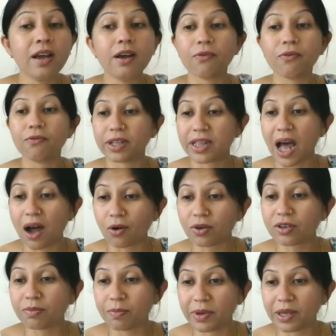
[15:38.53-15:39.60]

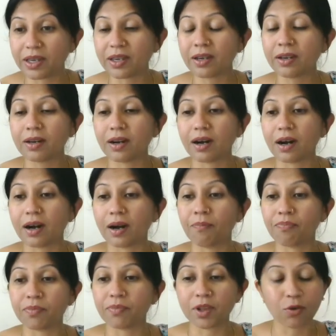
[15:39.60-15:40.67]
without being,
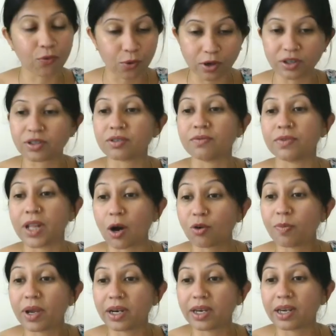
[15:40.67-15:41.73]
of course, without
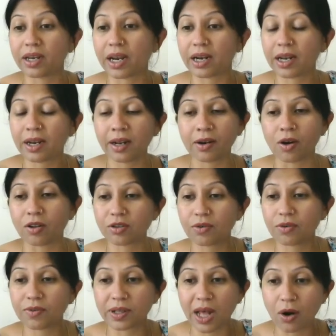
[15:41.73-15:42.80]
being degraded, and also
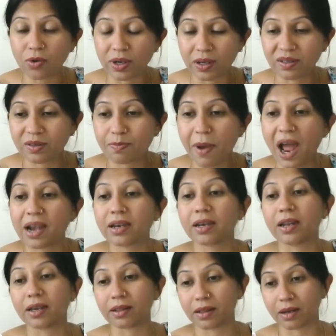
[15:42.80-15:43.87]
without
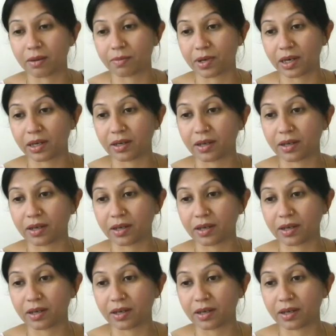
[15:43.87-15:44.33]
expanding thermally.